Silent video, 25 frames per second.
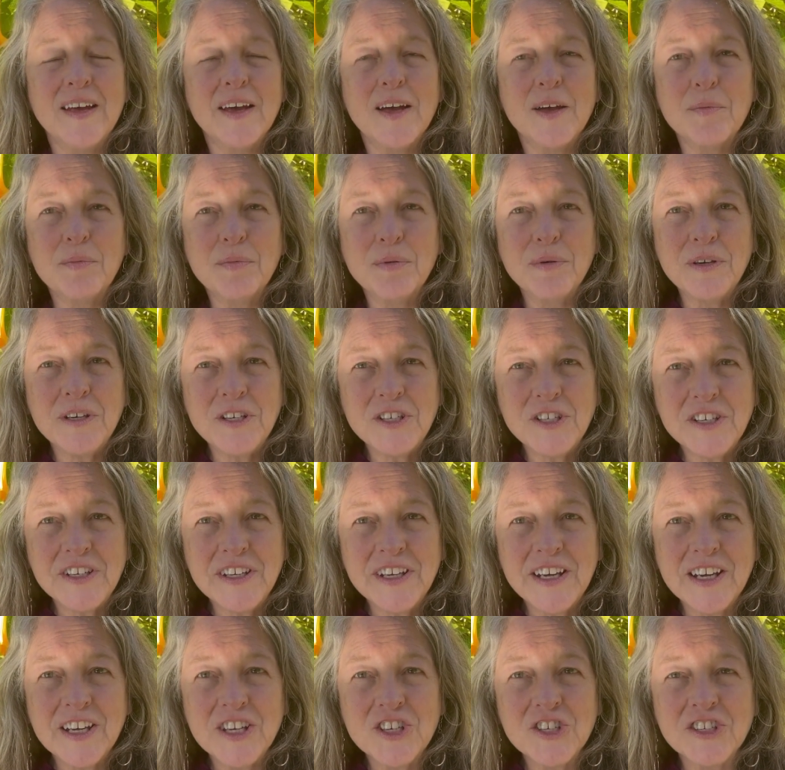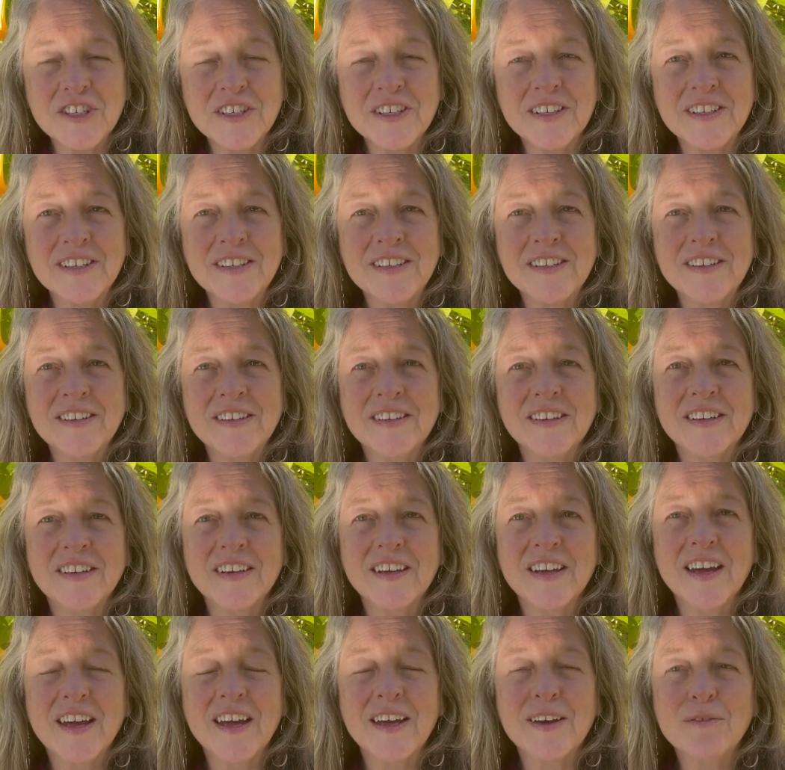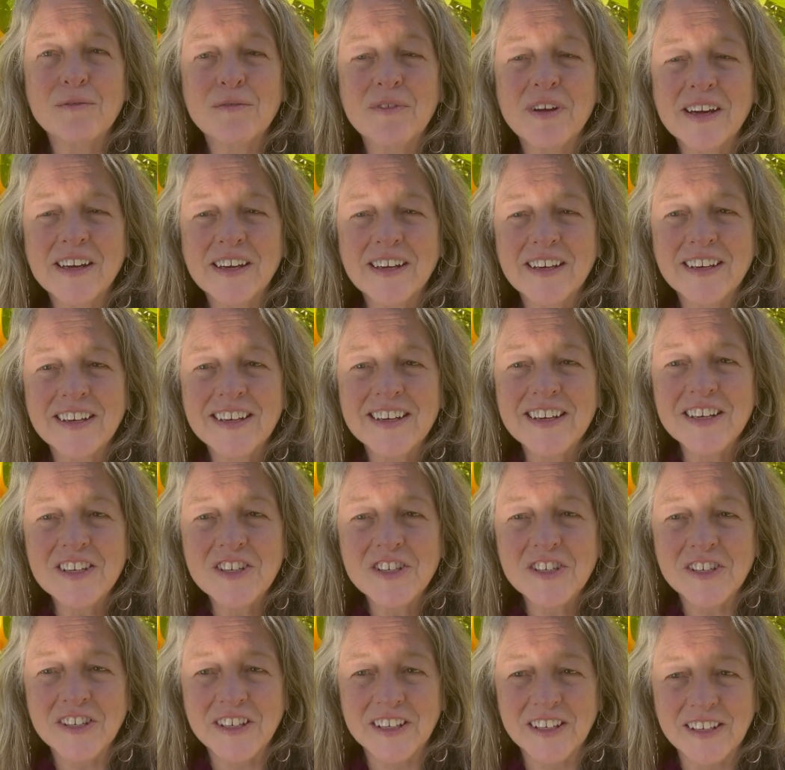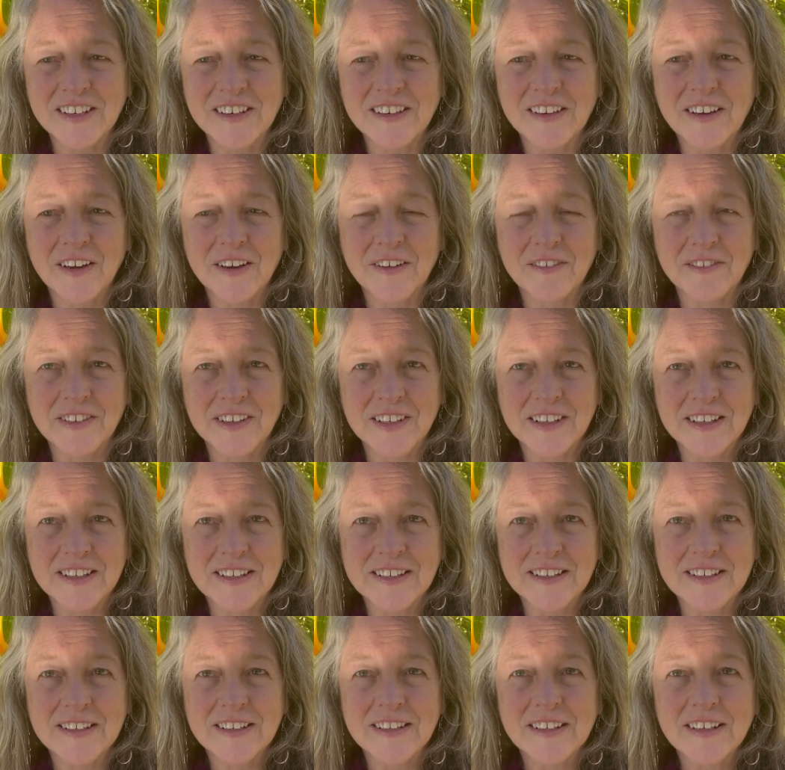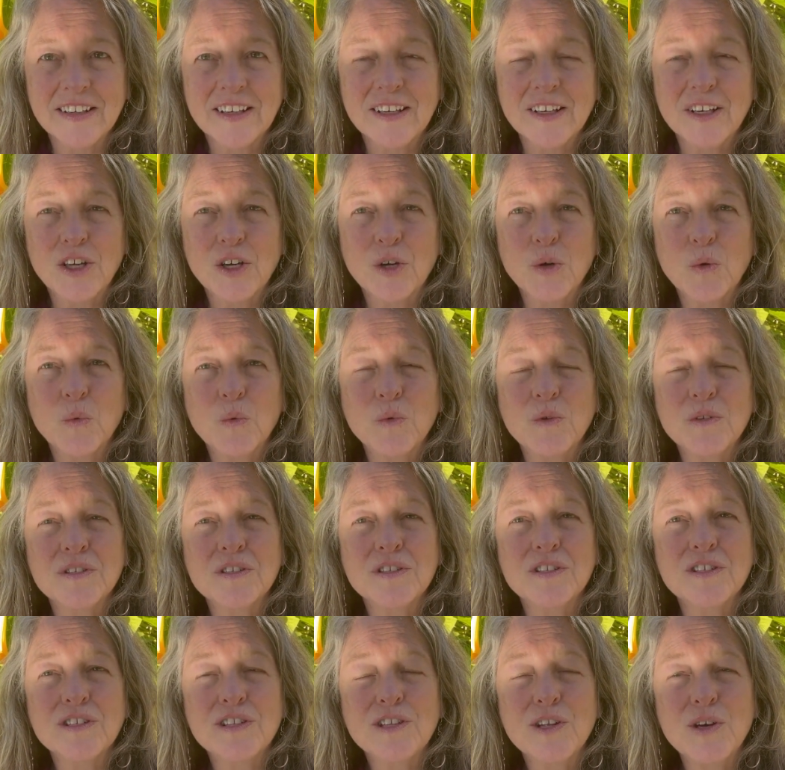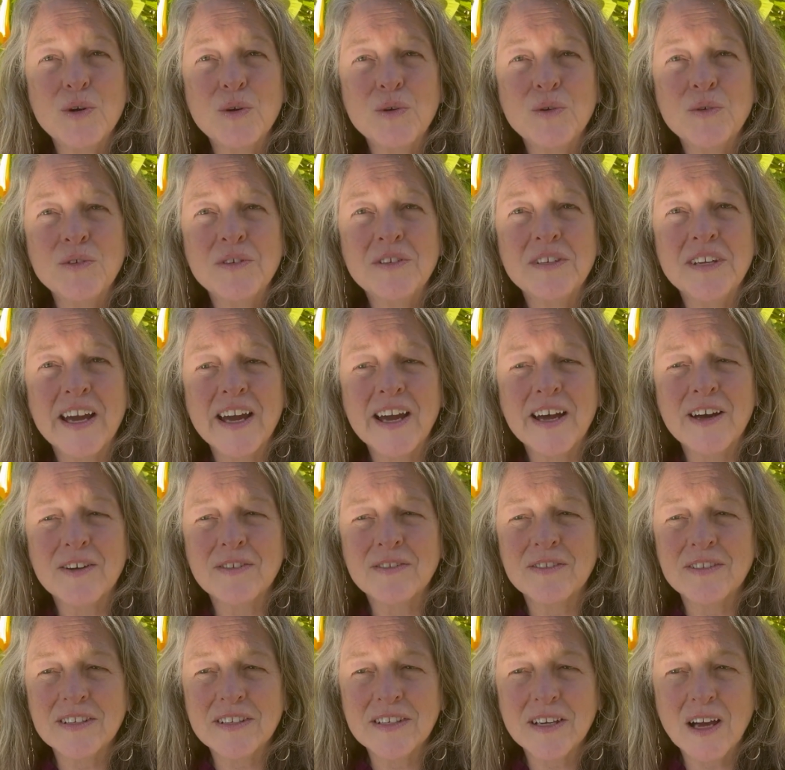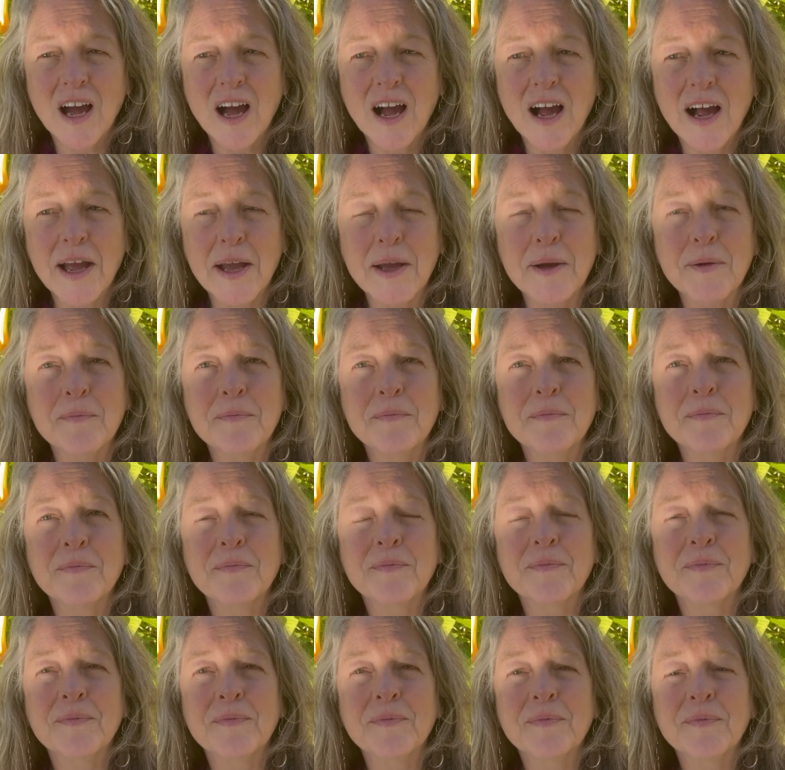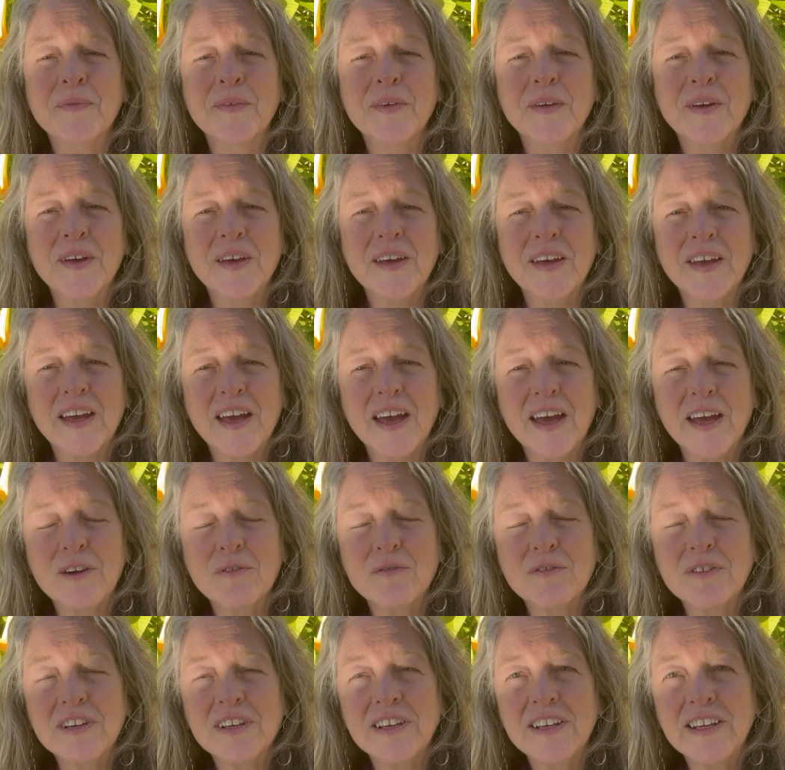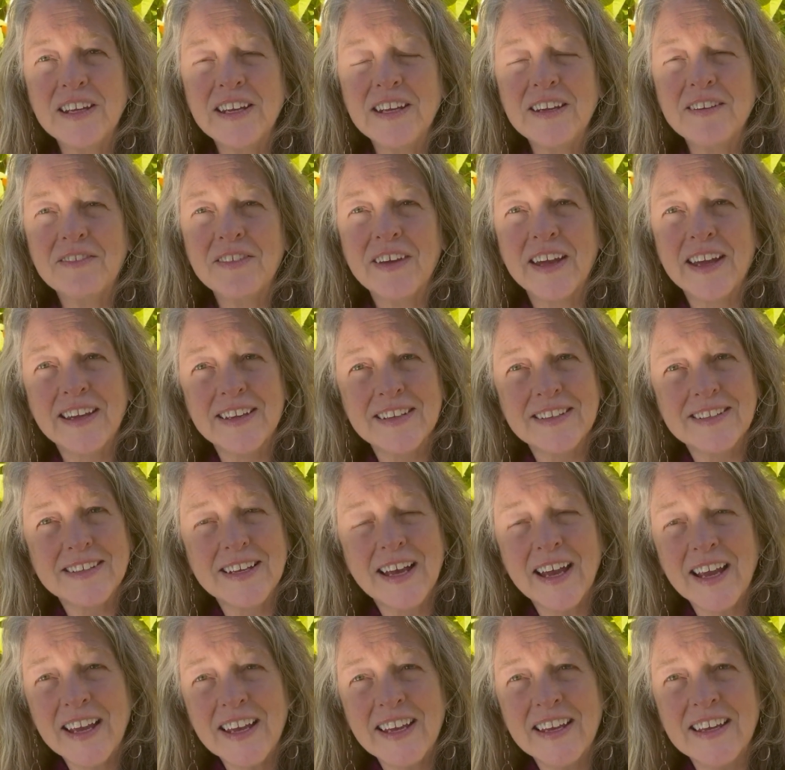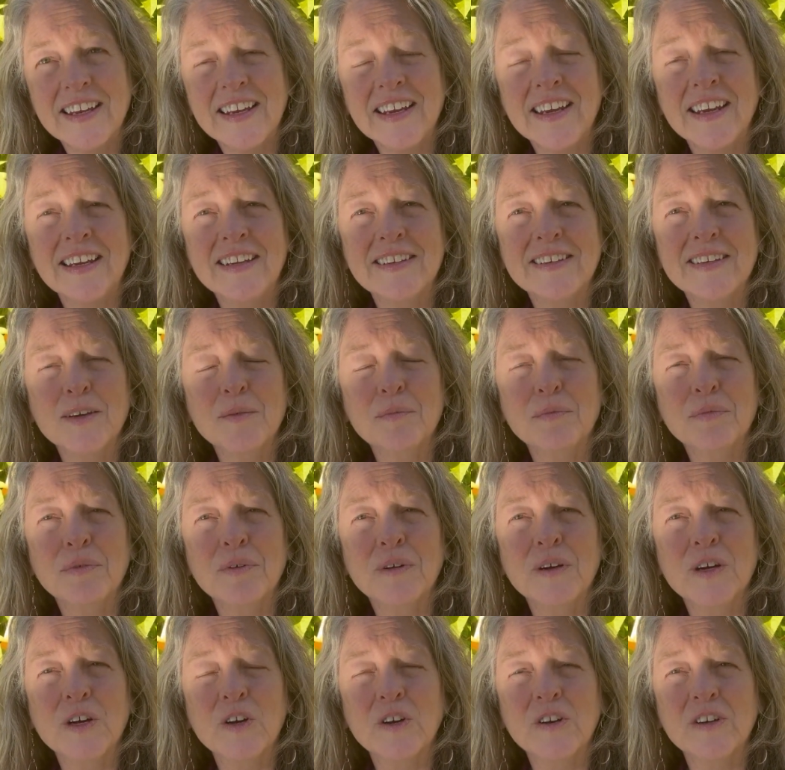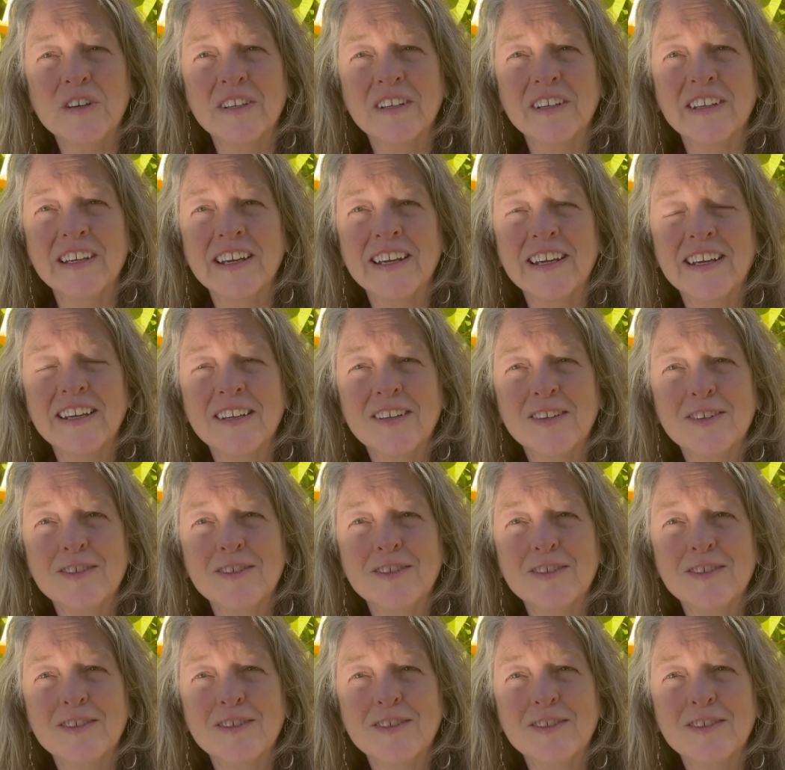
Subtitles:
Appreciation and recognition of it will slow down time and relieve anxiety temporarily.